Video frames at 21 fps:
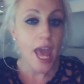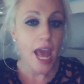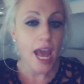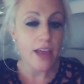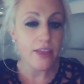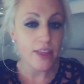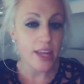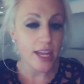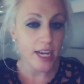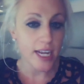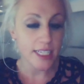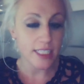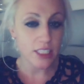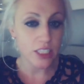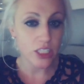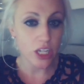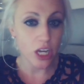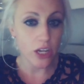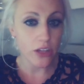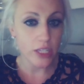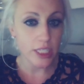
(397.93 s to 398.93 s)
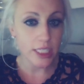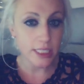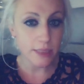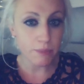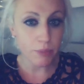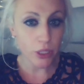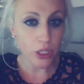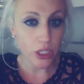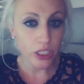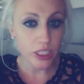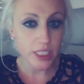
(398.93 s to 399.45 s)
And then I saw this
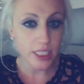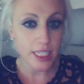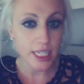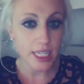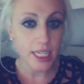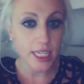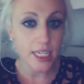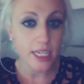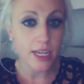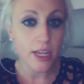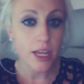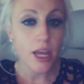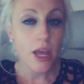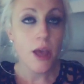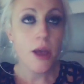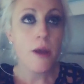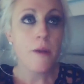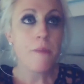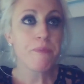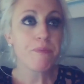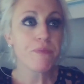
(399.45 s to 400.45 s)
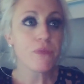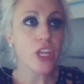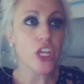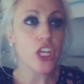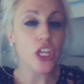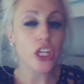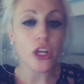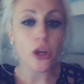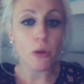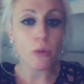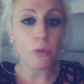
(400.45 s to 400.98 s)
person,
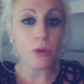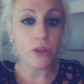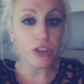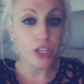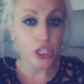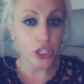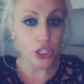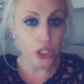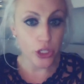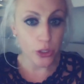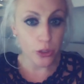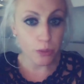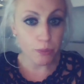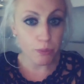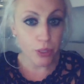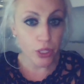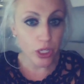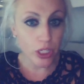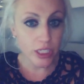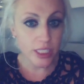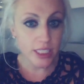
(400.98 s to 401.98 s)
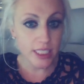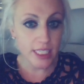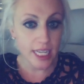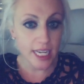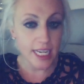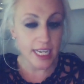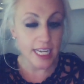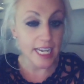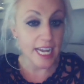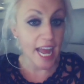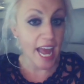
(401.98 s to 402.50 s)
you know, with a new
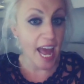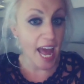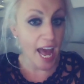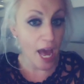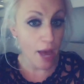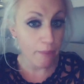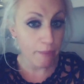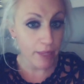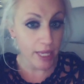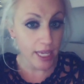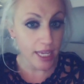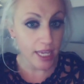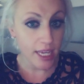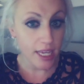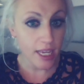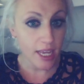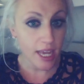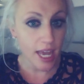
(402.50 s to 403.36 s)
person and happy.